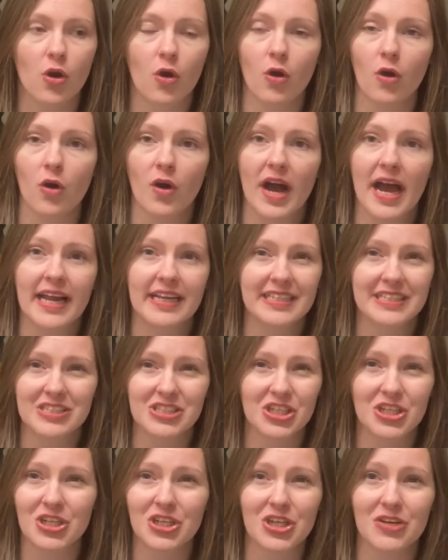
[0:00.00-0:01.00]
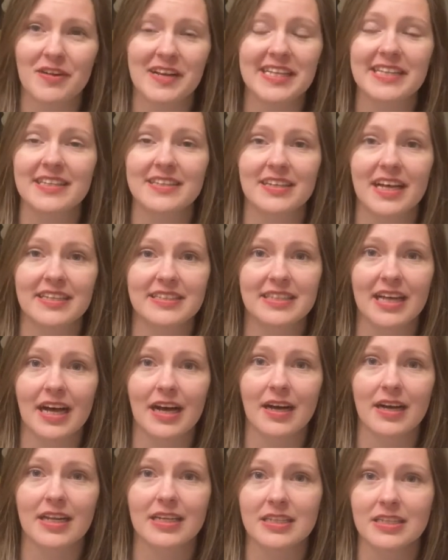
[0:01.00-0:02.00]
or any dirt or anything like
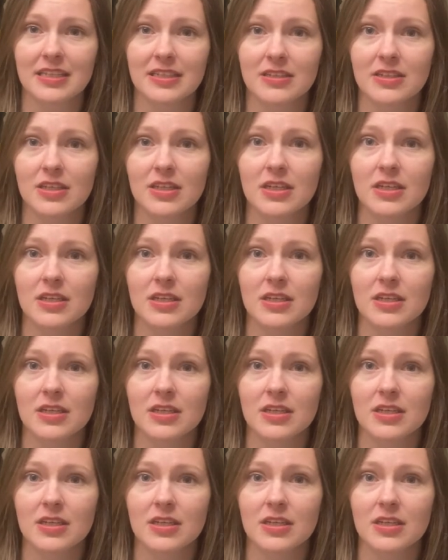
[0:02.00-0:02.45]
that, any